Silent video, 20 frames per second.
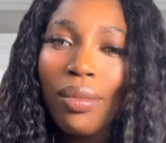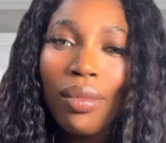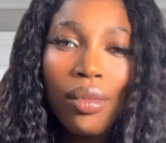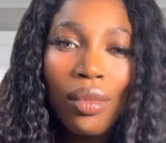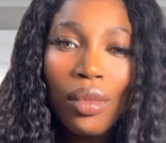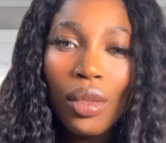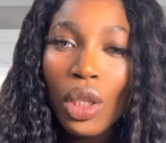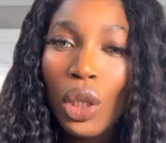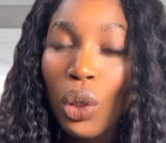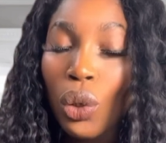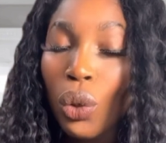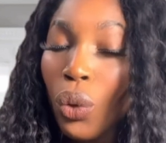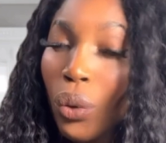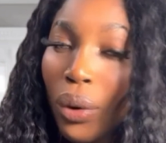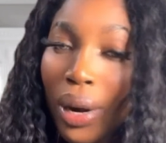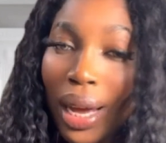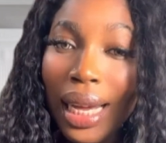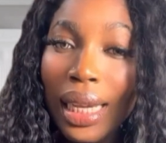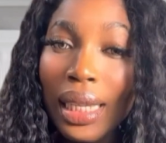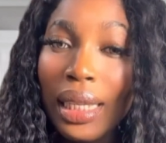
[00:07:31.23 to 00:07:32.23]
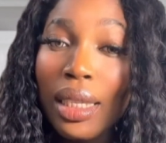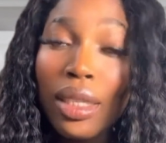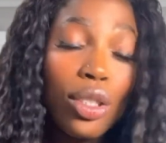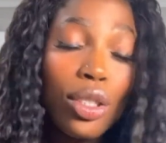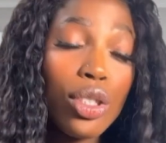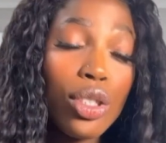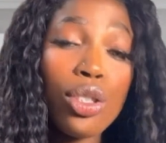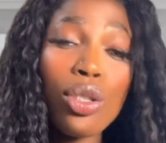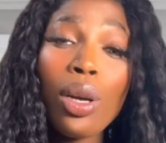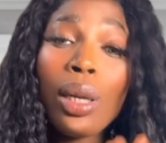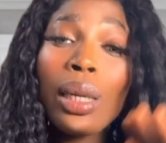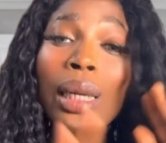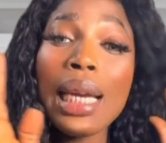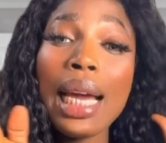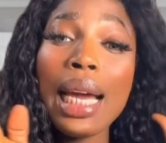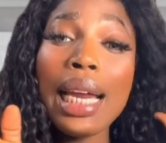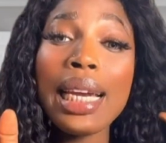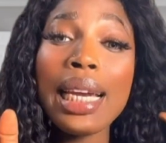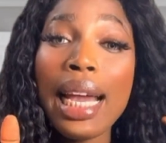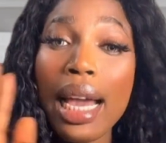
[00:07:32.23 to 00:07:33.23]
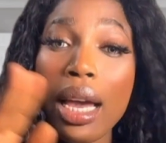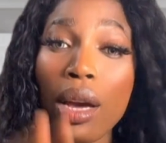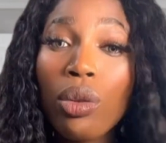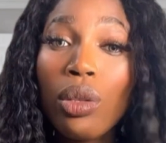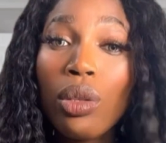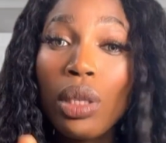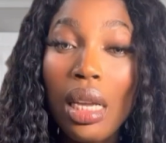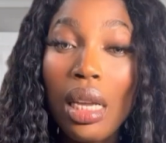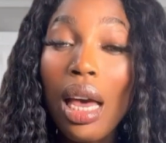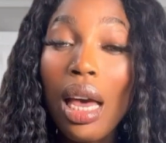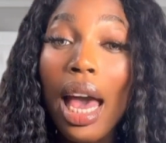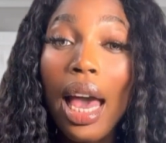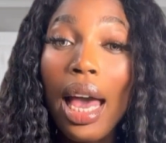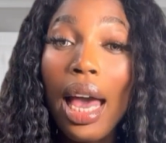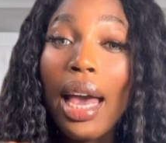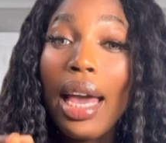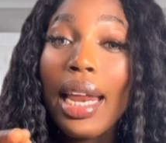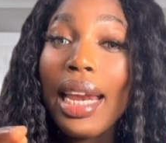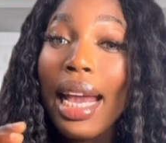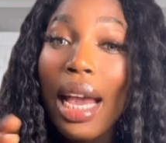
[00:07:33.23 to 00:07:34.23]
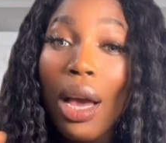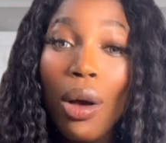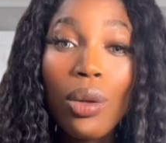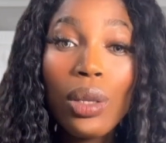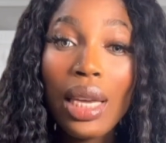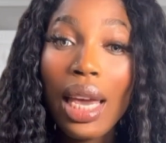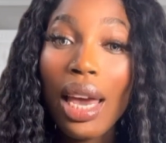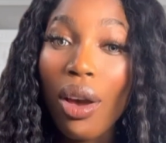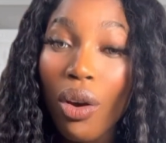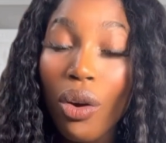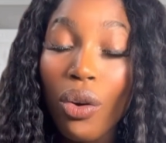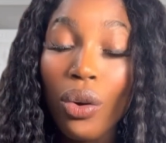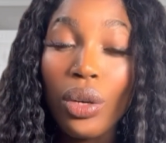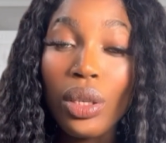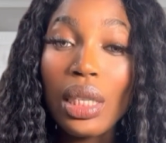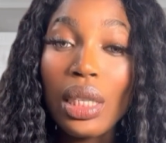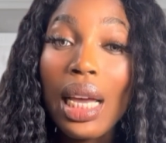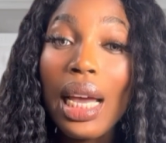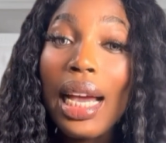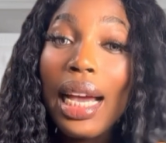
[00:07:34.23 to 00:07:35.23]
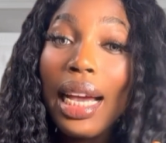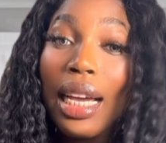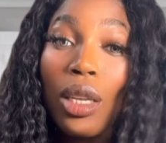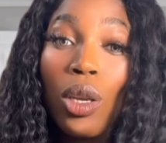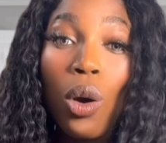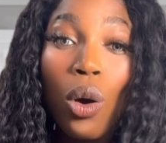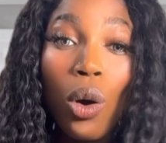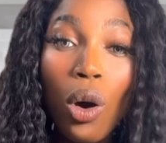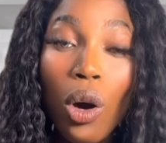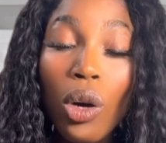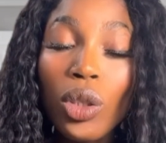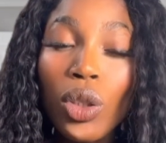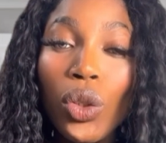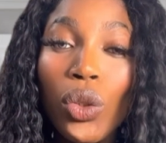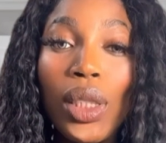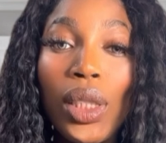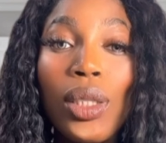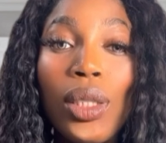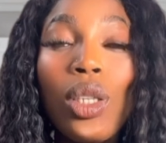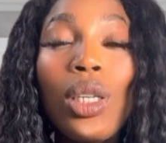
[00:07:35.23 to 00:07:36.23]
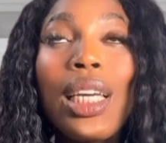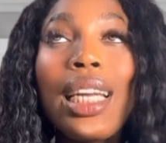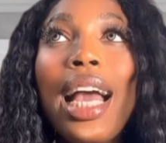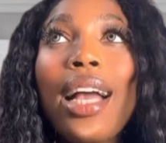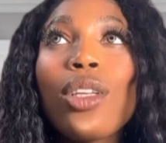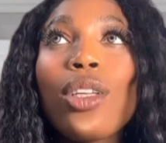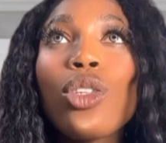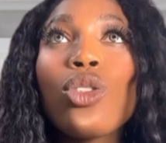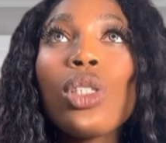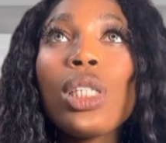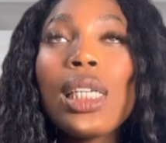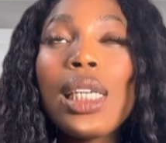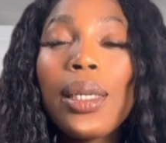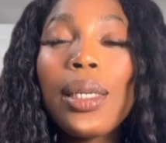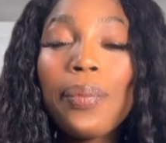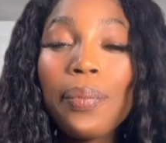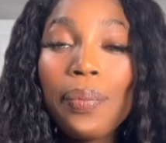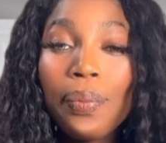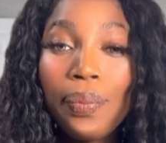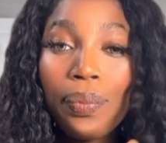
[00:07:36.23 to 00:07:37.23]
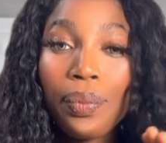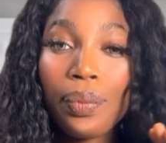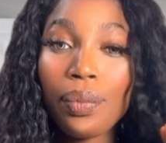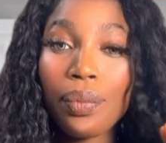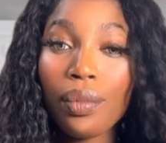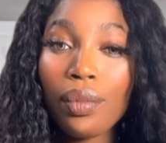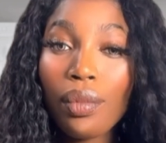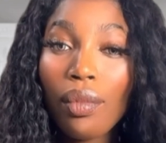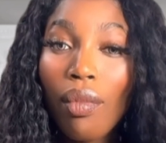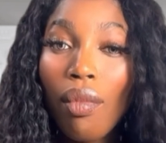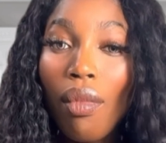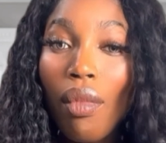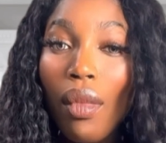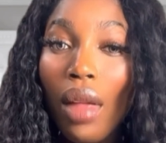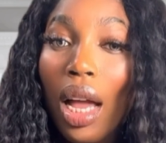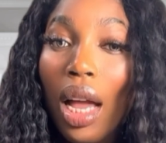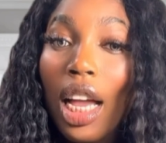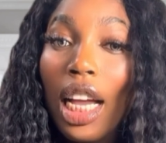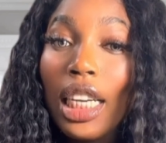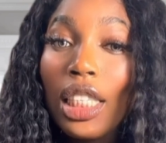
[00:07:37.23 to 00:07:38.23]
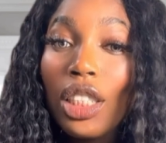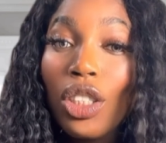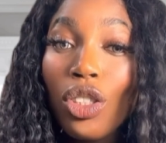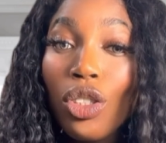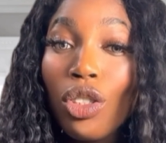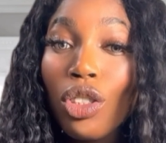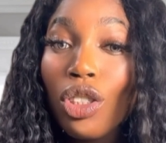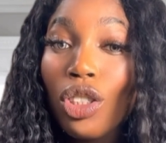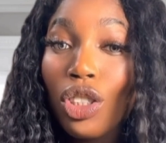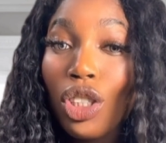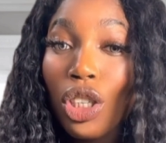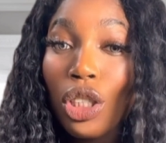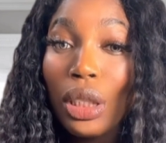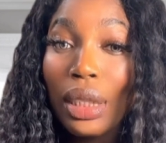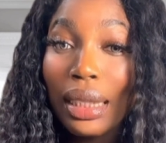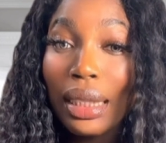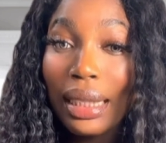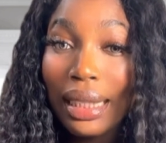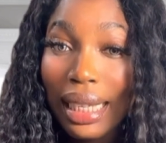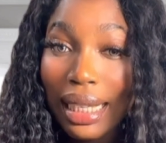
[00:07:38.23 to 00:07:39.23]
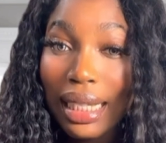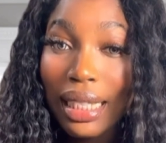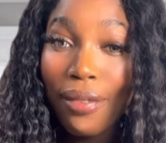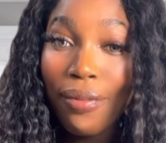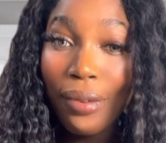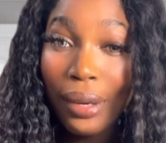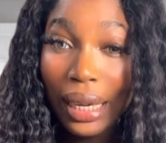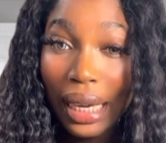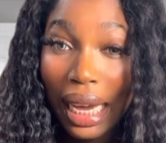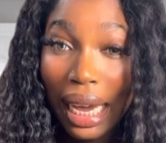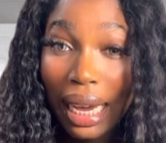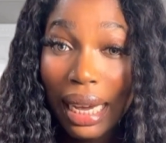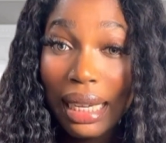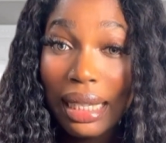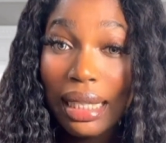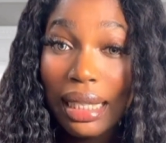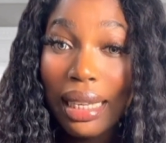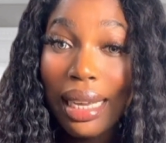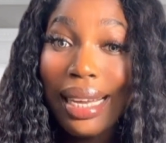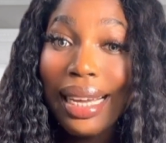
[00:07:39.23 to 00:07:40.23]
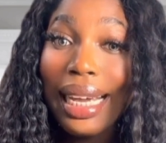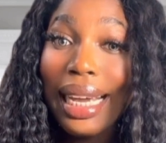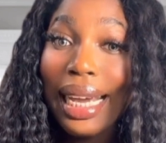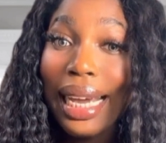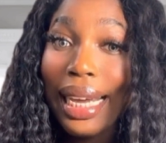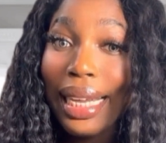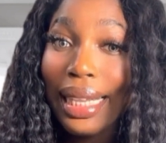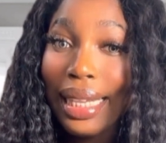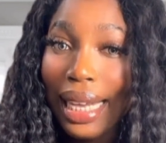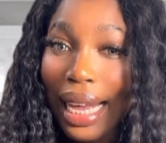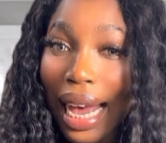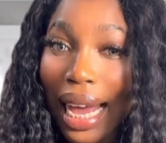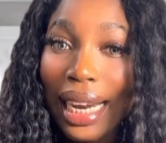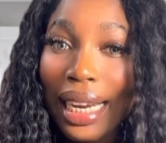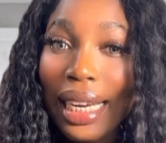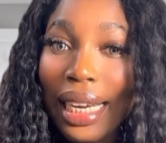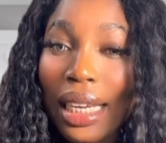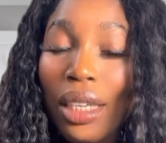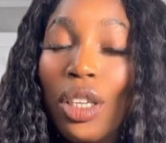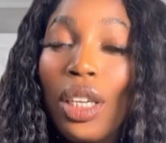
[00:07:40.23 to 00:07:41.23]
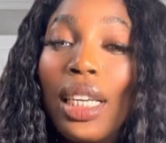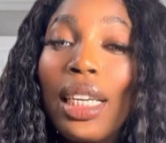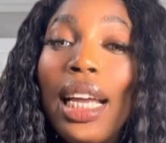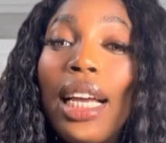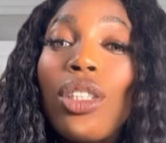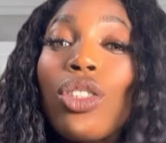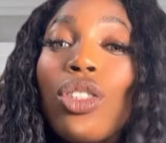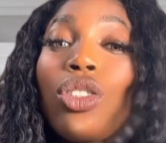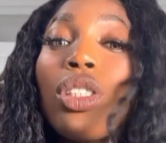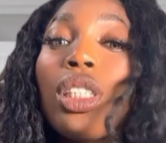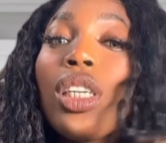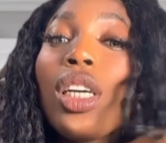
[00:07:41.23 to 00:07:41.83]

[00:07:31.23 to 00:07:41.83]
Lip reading: Ukraine, you studied any healthcare course in your country, you can actually use your certificate in Canada. You can actually